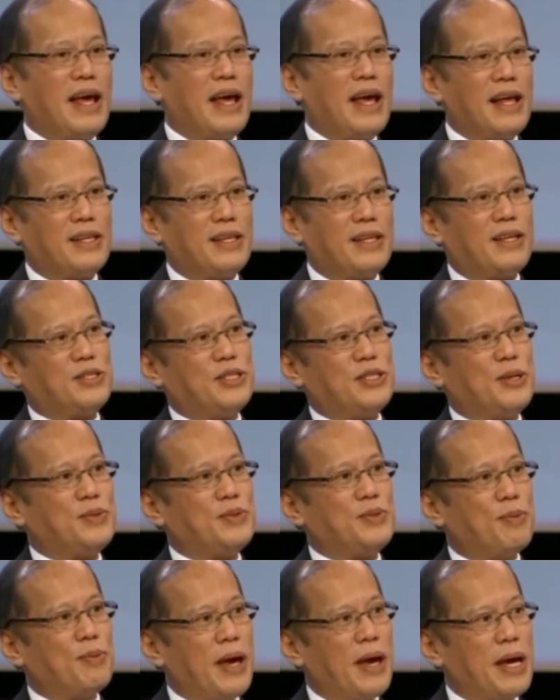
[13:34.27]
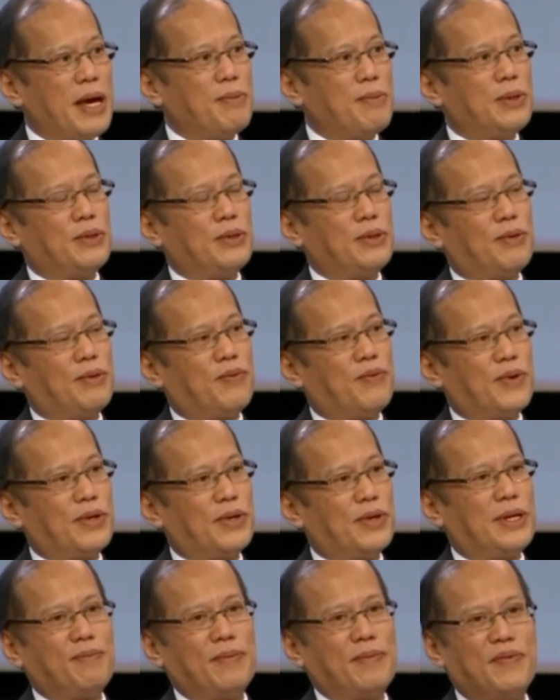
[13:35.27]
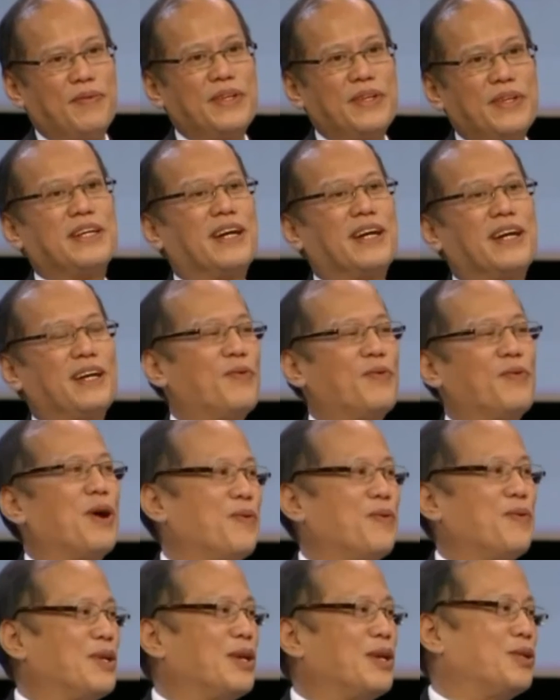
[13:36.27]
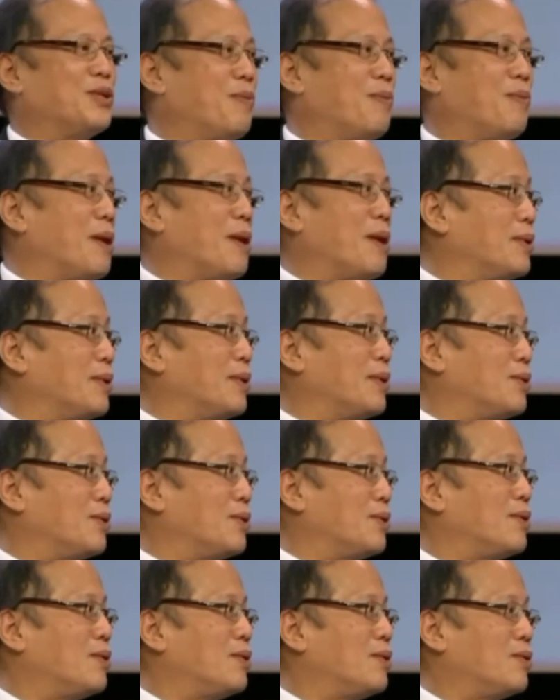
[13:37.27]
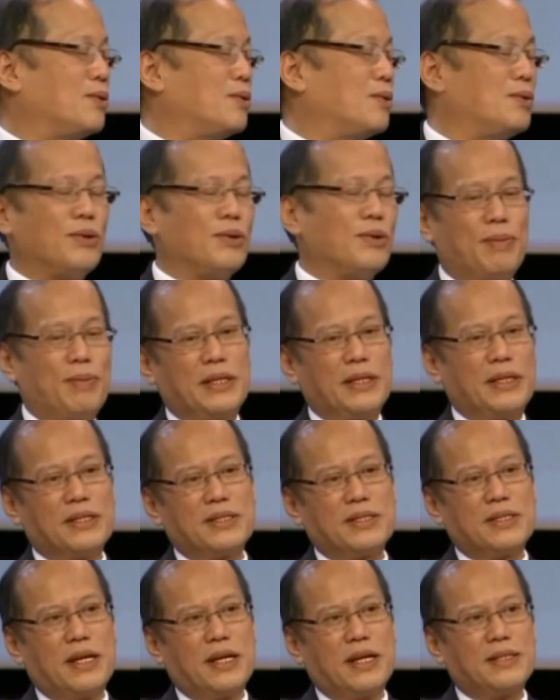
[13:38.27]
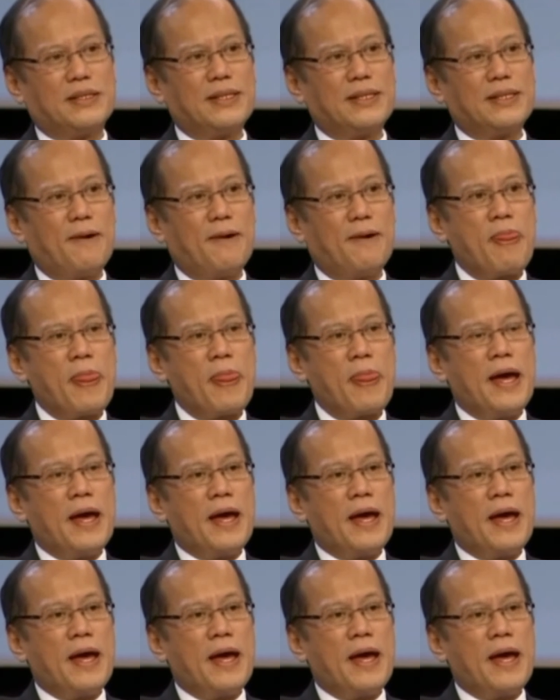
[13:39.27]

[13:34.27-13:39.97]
health regimes to be able to afford them the physical wherewithal to be able to complete the studies. Now,